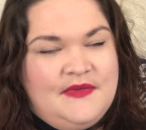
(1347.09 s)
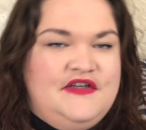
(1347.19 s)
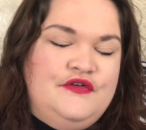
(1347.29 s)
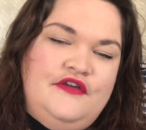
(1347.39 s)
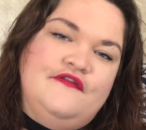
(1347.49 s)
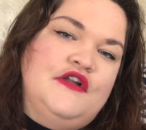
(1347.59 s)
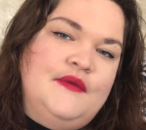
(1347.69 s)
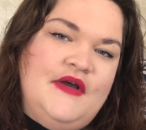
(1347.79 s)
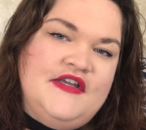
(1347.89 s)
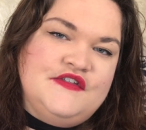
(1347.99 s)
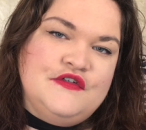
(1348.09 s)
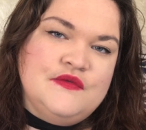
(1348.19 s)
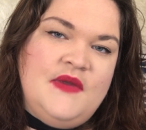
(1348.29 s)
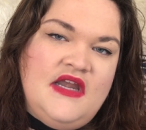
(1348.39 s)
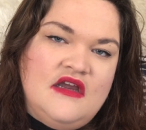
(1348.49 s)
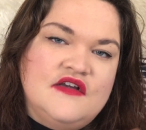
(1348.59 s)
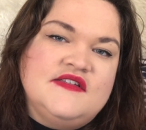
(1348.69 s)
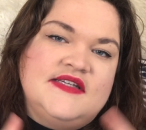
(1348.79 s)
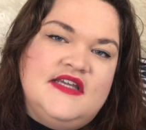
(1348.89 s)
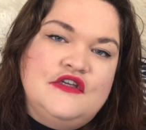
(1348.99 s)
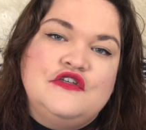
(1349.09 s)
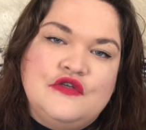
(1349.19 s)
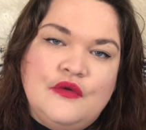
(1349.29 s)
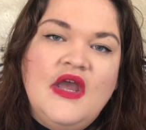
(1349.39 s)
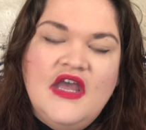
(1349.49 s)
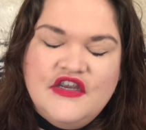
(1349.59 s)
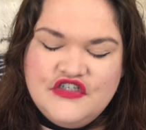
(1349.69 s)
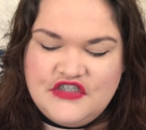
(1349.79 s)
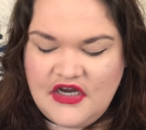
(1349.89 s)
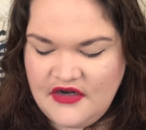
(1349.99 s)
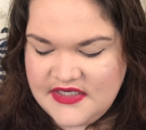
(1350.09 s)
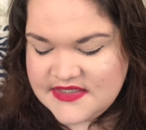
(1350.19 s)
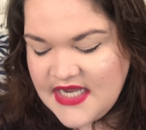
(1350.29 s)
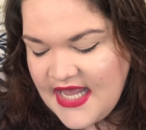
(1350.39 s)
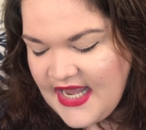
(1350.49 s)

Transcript: make sure you follow my social media because I tend to share it.